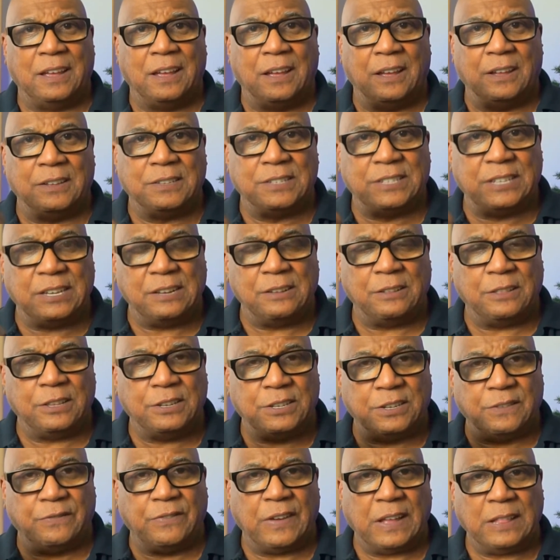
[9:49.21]
the
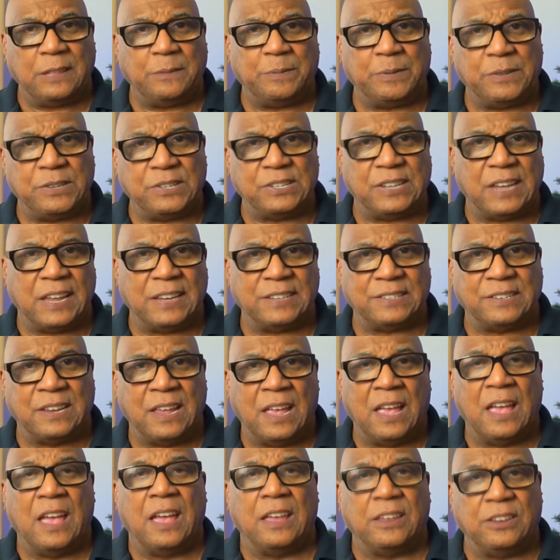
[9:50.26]
developer says,
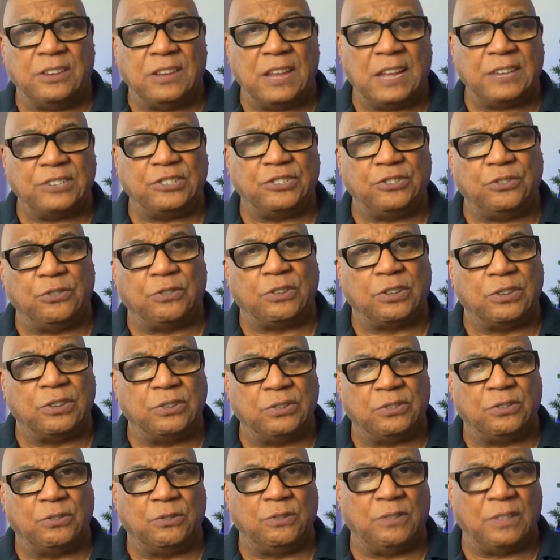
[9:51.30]
yes, you can
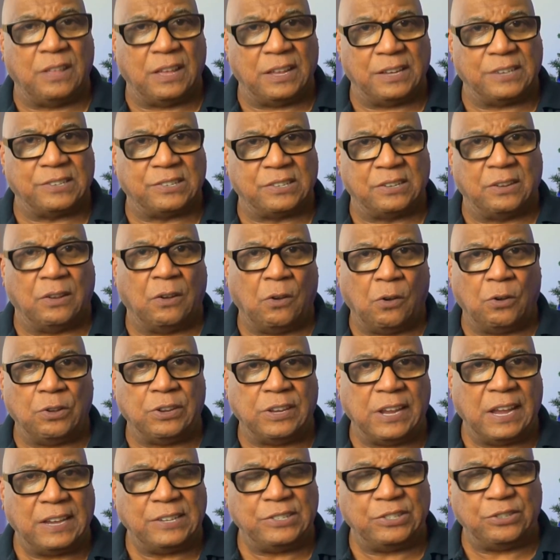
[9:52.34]
do this, or
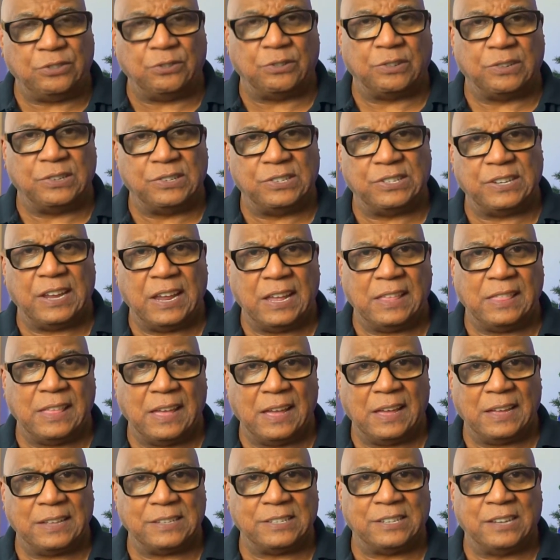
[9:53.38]
yes, you can say
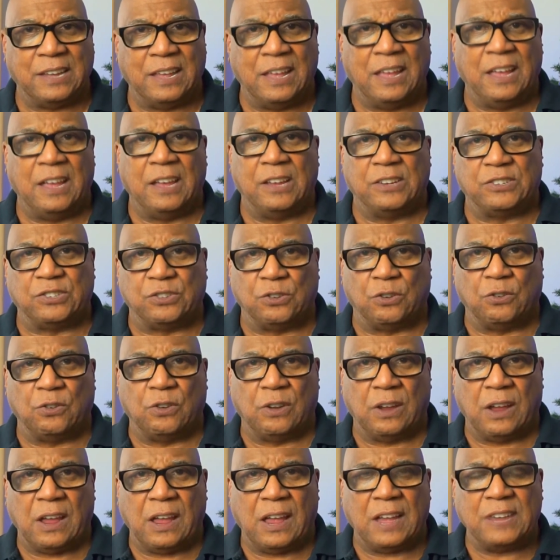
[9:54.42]
that.
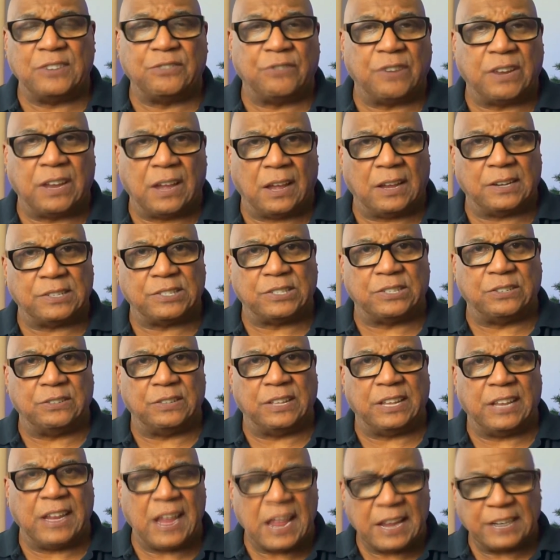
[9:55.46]
So as regards to
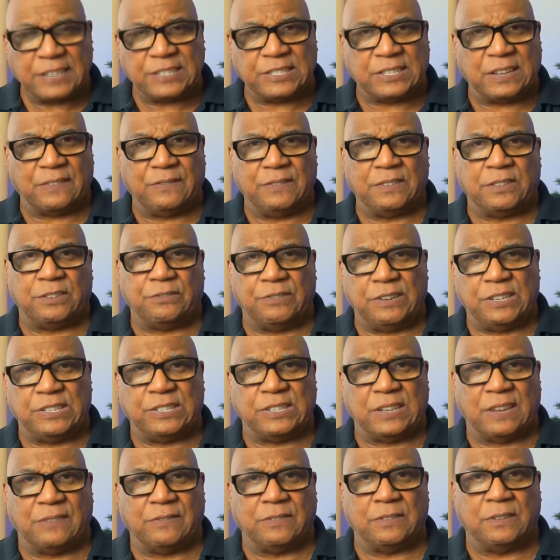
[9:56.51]
the
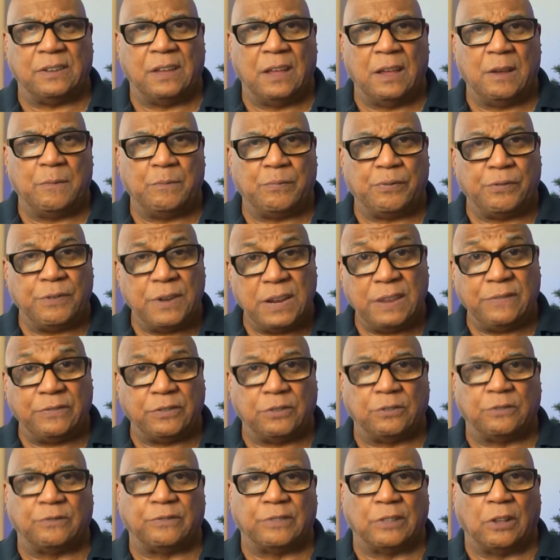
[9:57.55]
X737
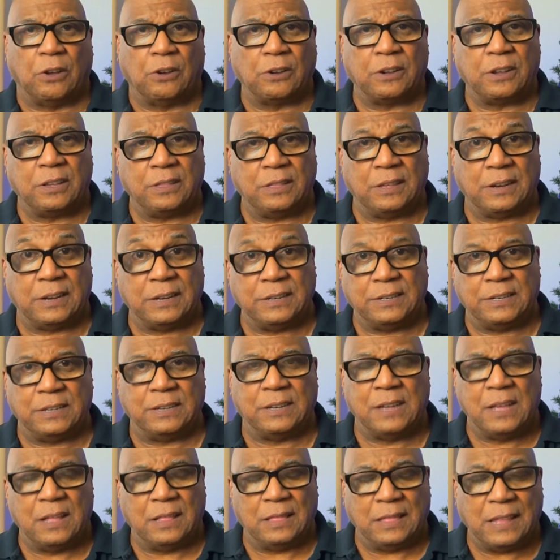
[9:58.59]
preview vlog that I
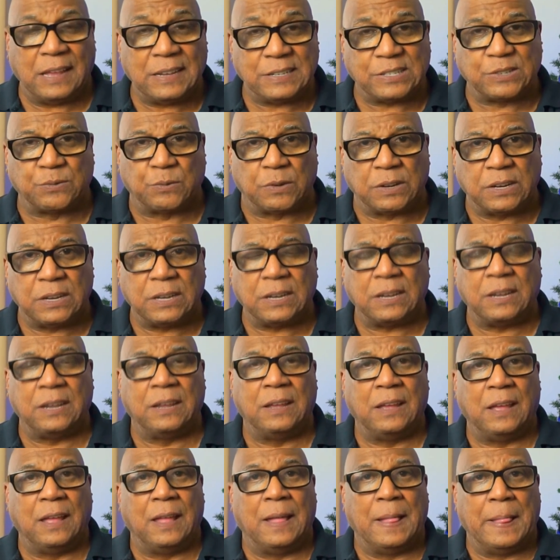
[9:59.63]
did last week,
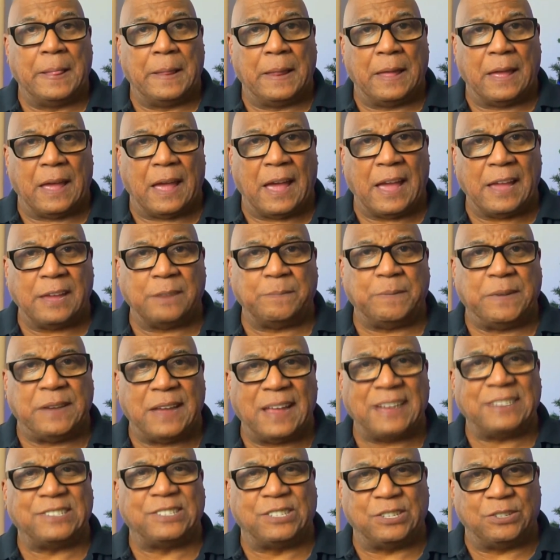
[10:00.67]
I had been
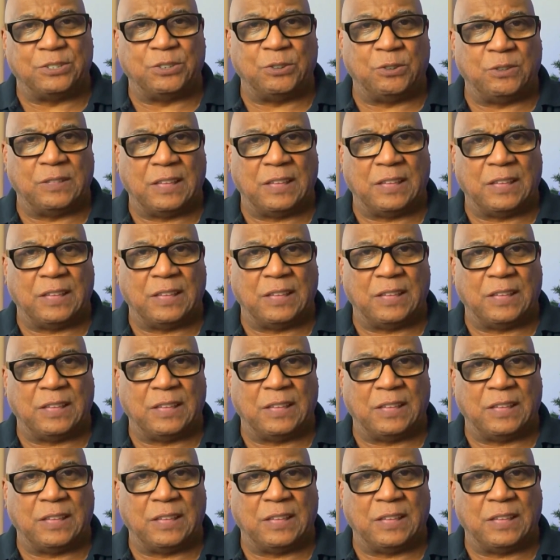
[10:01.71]
asked to do